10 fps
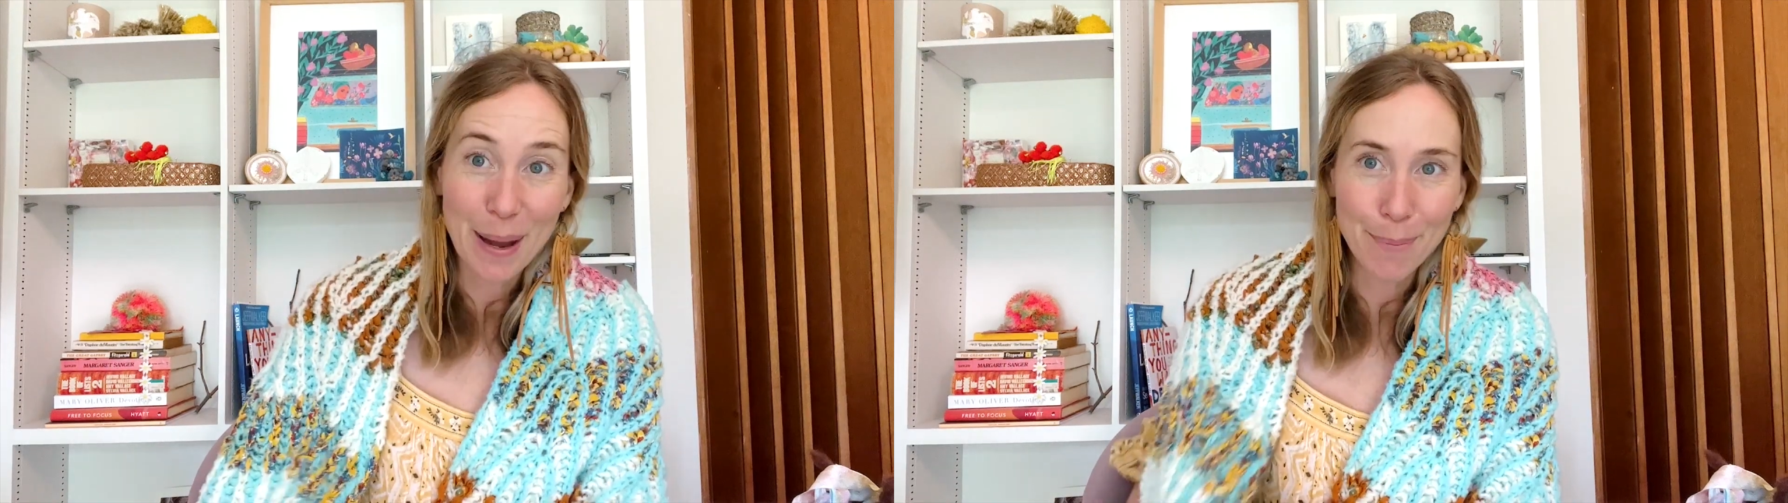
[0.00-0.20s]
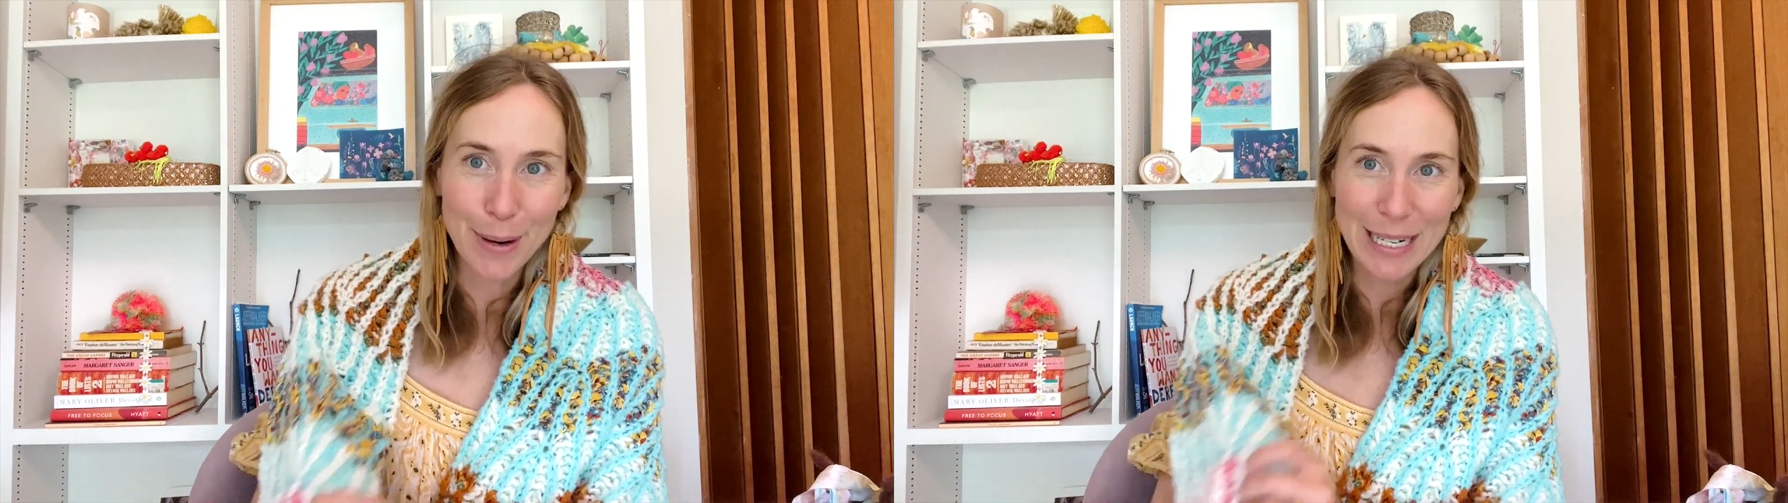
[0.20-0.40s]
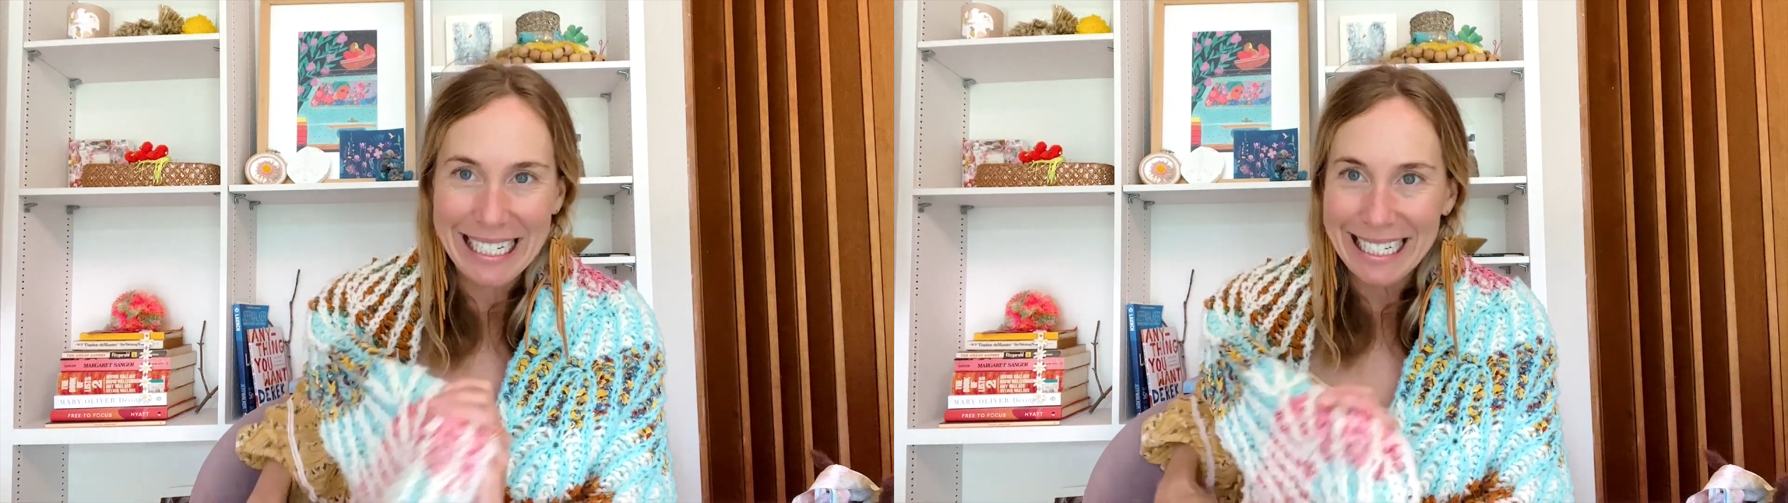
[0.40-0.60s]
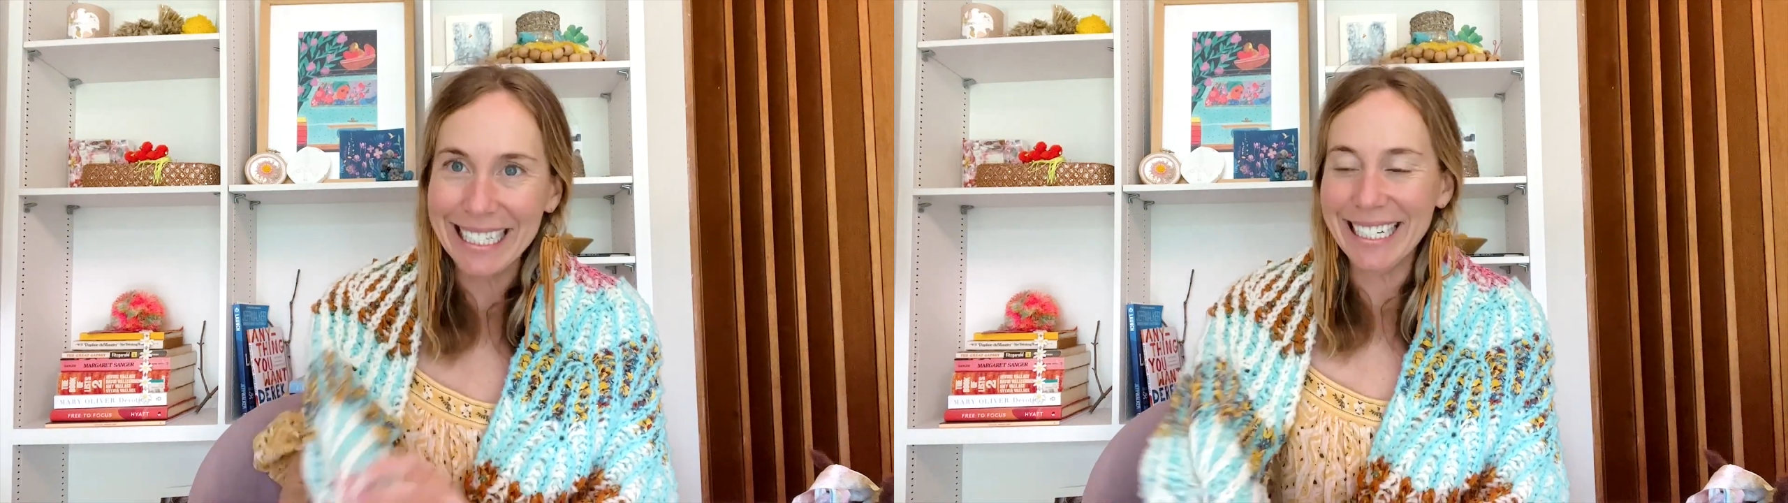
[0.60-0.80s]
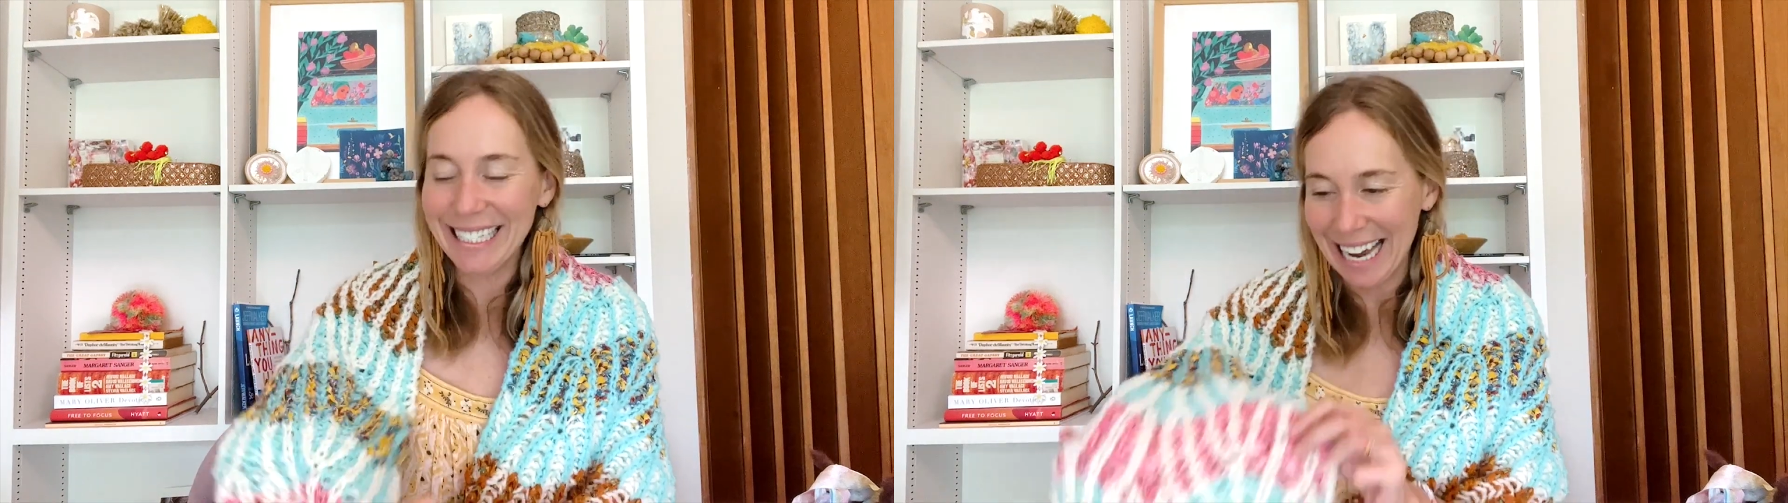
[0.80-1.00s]
pretty
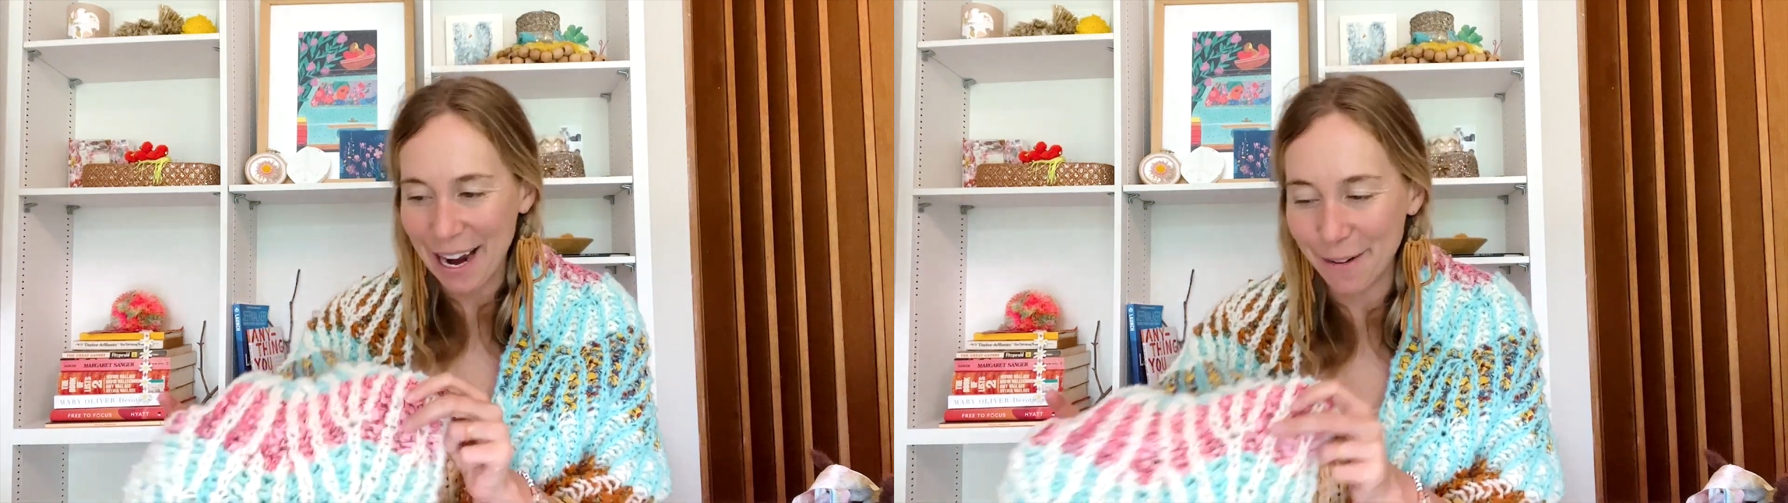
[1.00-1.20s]
to die